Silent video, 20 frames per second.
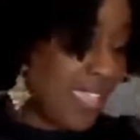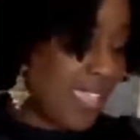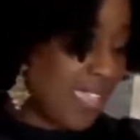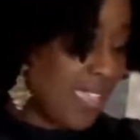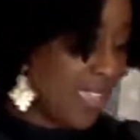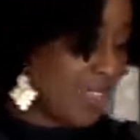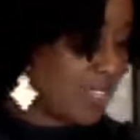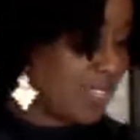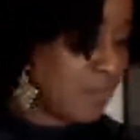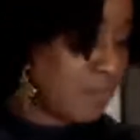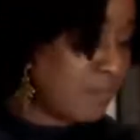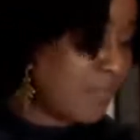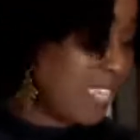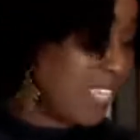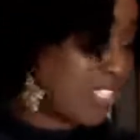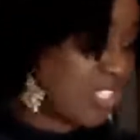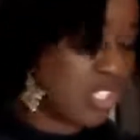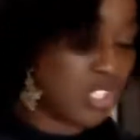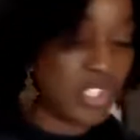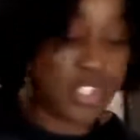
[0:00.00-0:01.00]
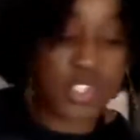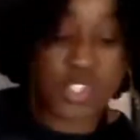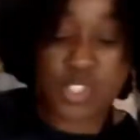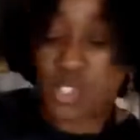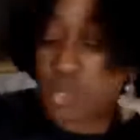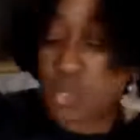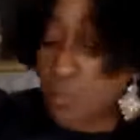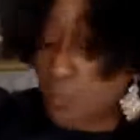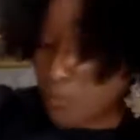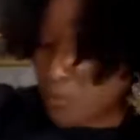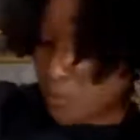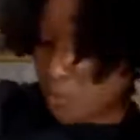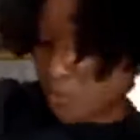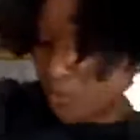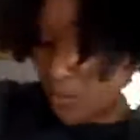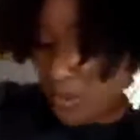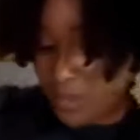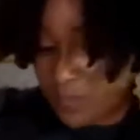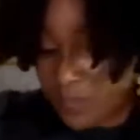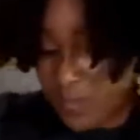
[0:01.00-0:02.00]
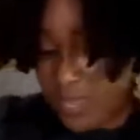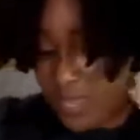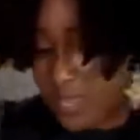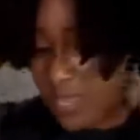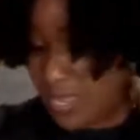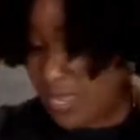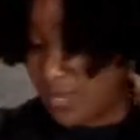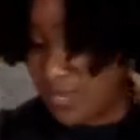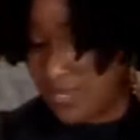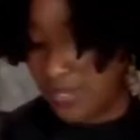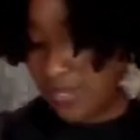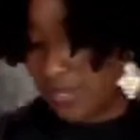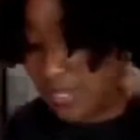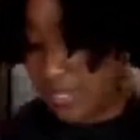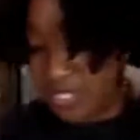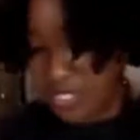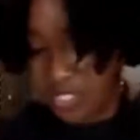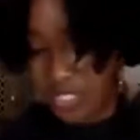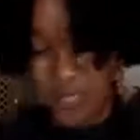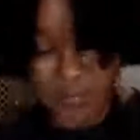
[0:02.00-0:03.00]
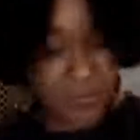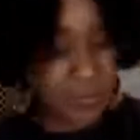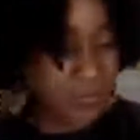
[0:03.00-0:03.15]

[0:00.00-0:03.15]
and it makes it super creamy and delish.